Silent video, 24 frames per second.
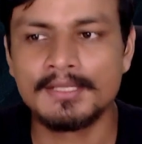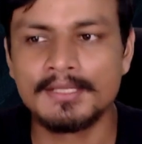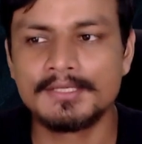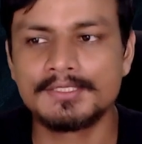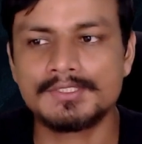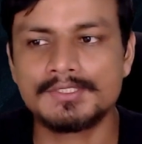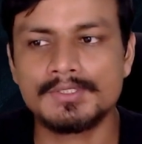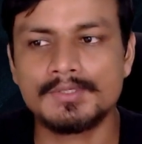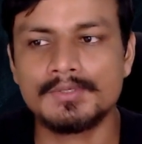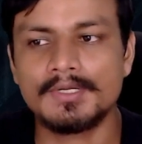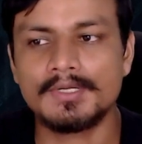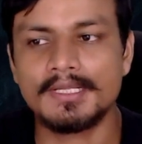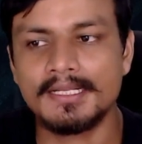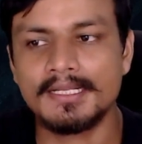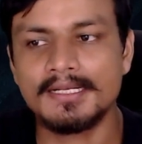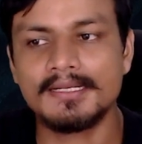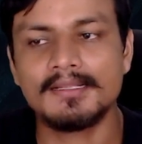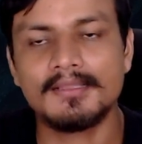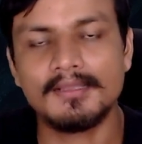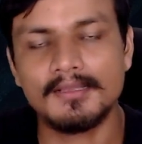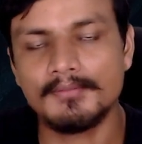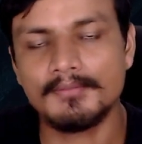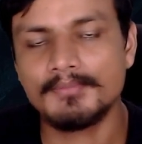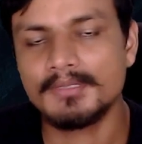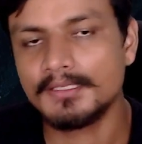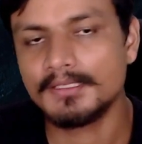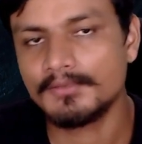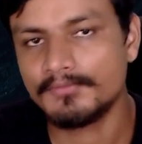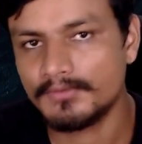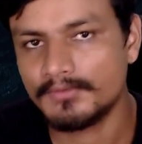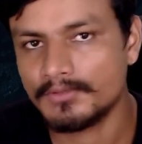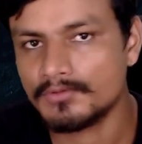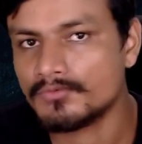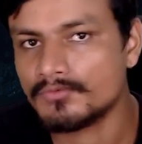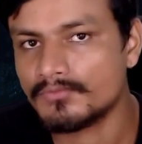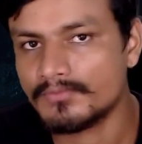So in coming
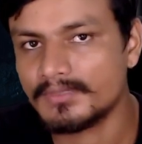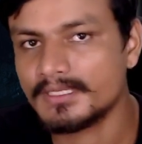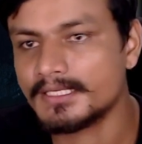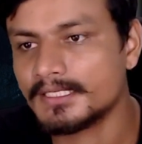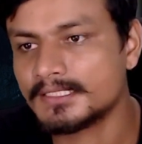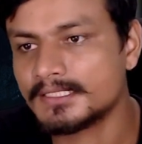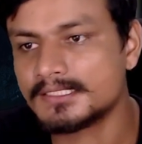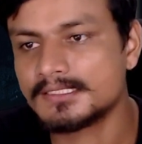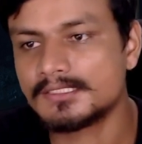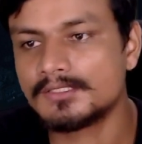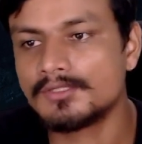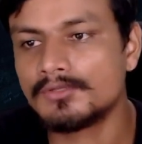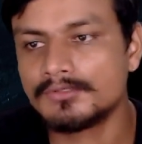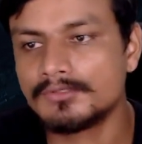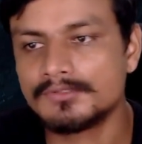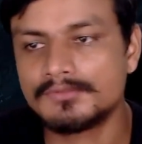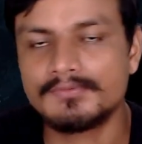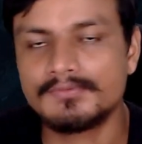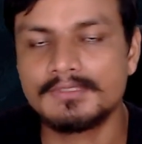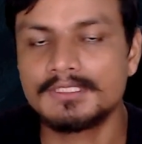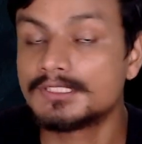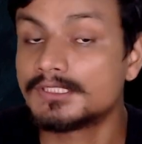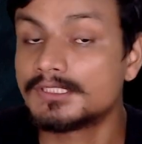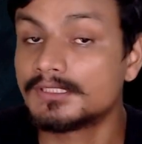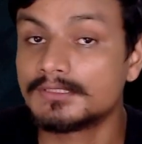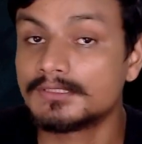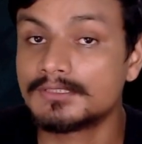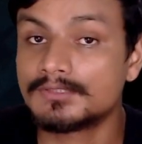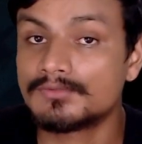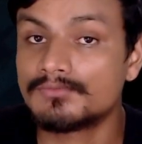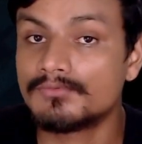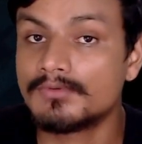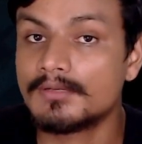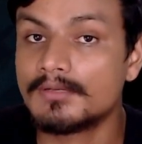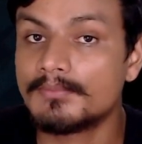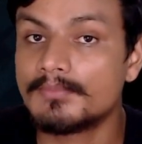few weeks those
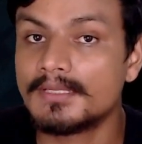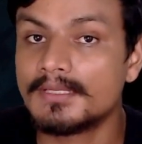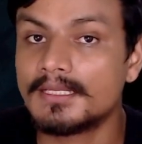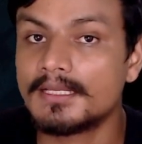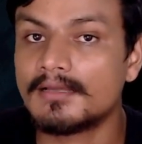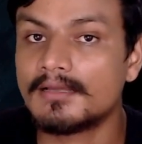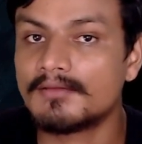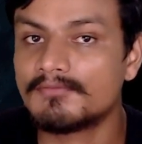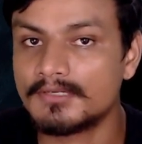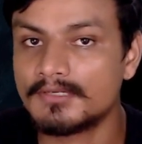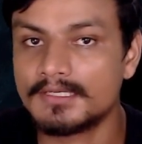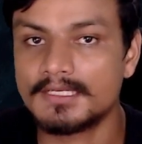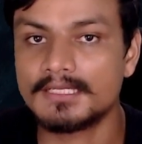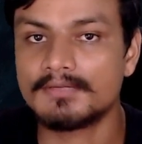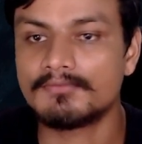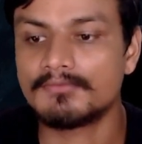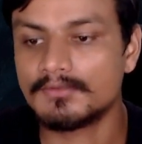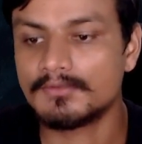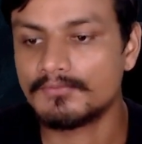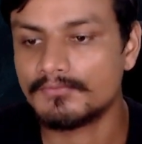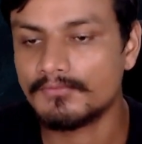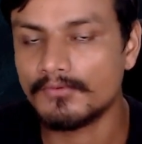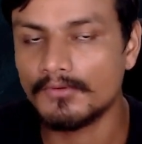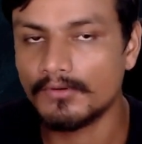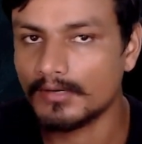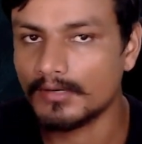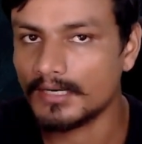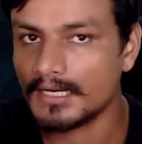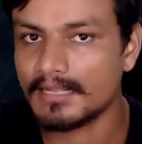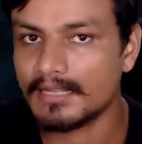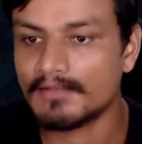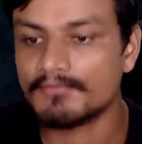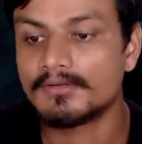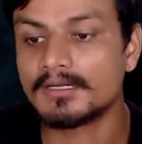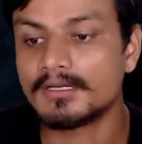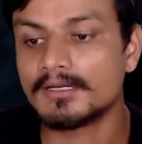features will be available for
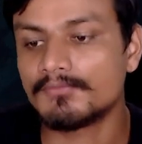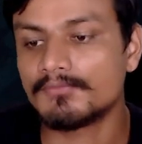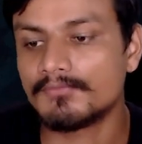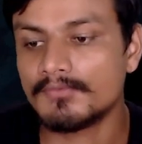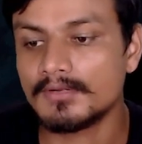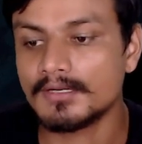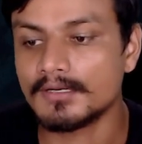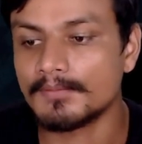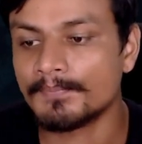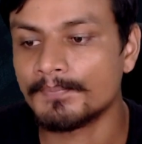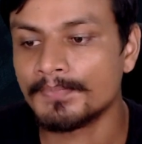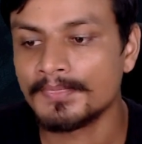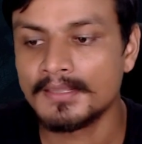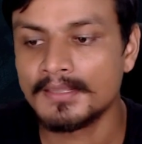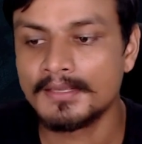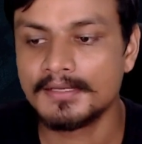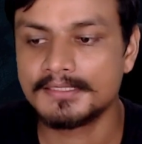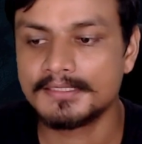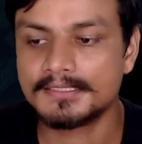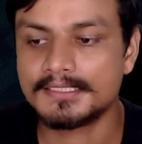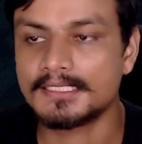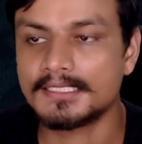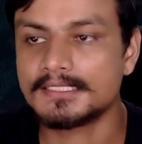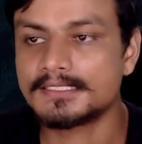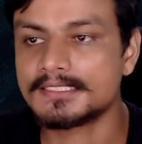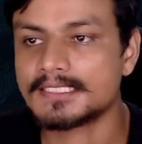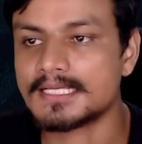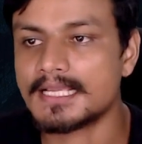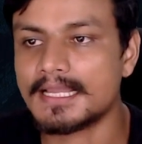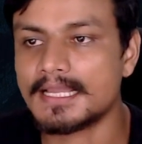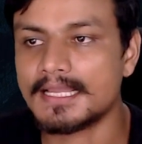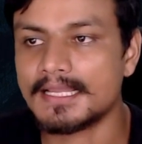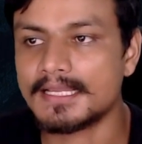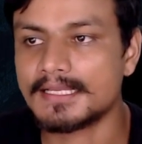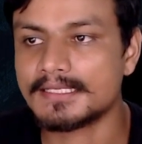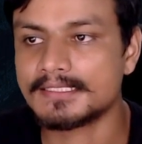everyone such
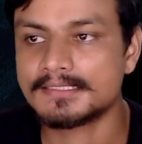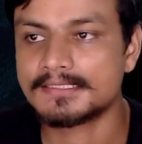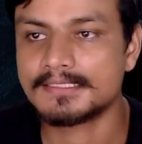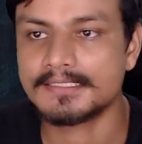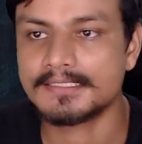as